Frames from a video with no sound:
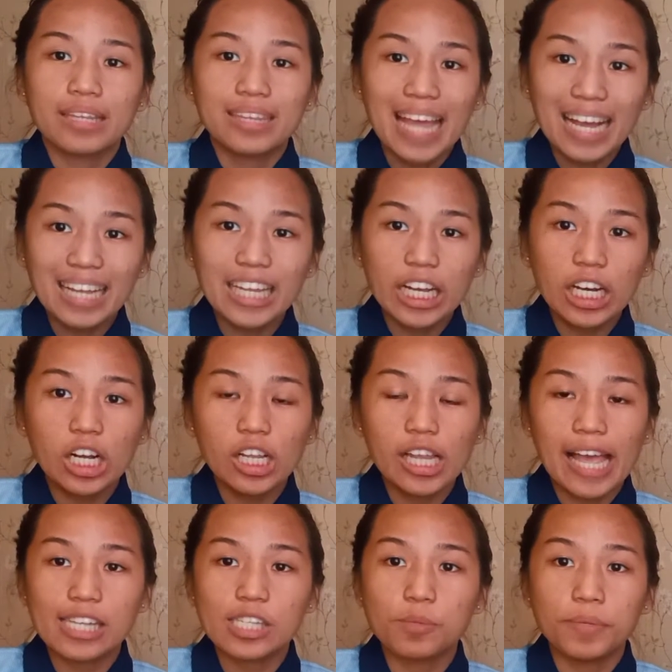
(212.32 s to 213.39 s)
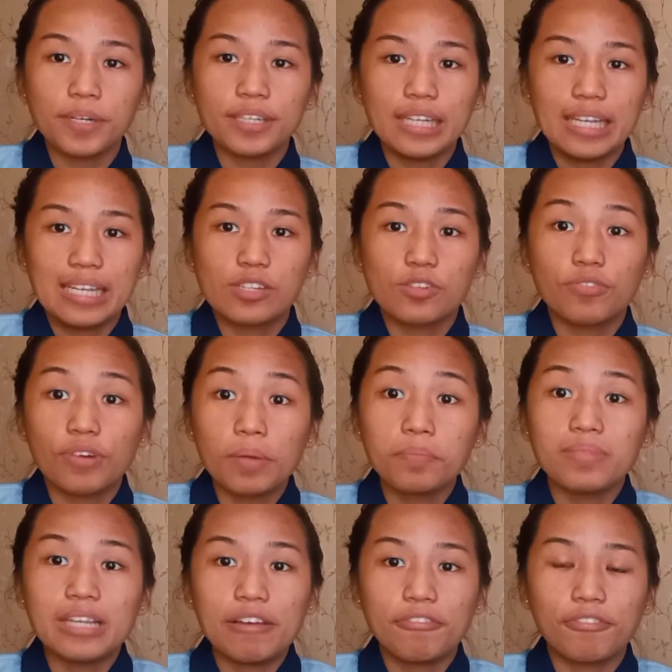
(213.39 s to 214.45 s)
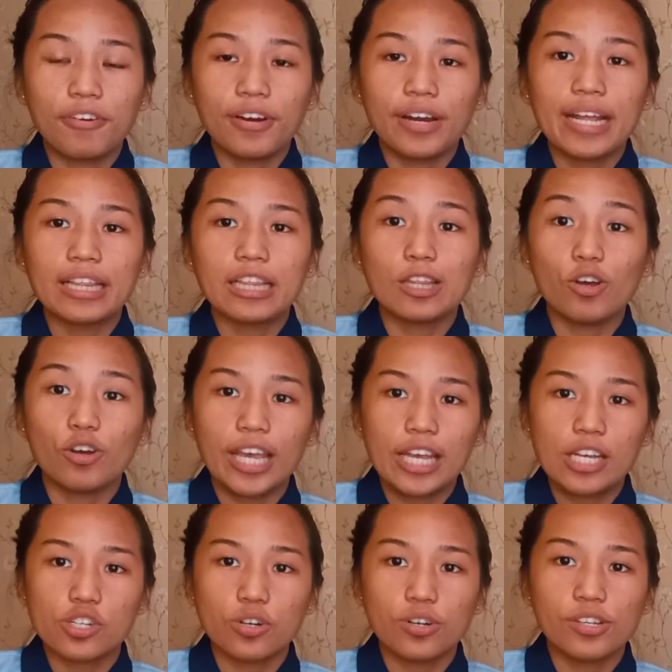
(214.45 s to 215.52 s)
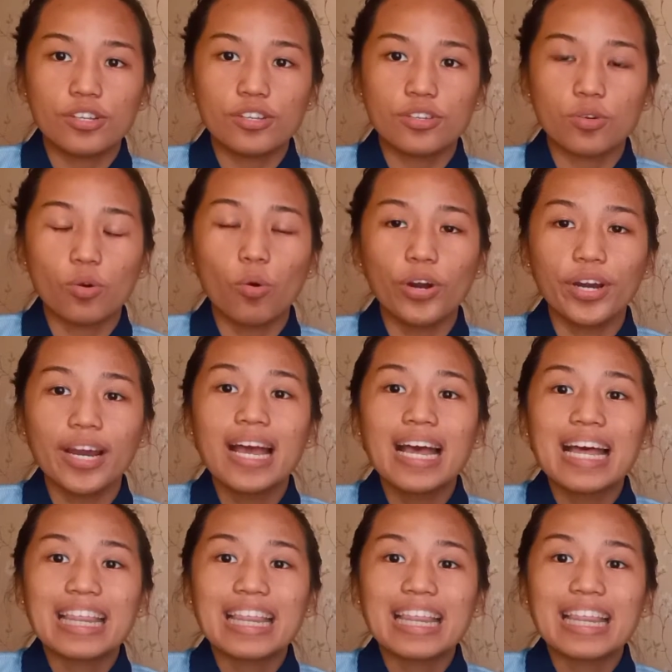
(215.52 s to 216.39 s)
technical expertise from different locations or